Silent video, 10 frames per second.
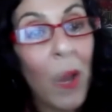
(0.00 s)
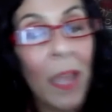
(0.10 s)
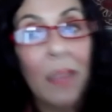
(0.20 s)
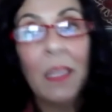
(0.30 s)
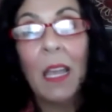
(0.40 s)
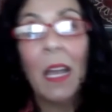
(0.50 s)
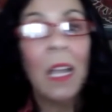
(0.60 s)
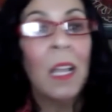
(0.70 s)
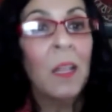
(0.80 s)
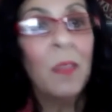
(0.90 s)
And
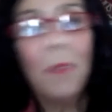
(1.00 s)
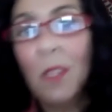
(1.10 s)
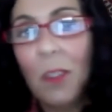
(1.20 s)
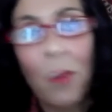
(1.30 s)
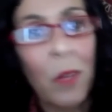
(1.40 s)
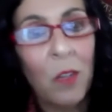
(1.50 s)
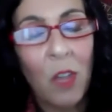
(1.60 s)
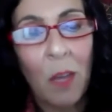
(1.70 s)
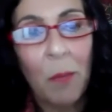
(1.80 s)
they've done a great job.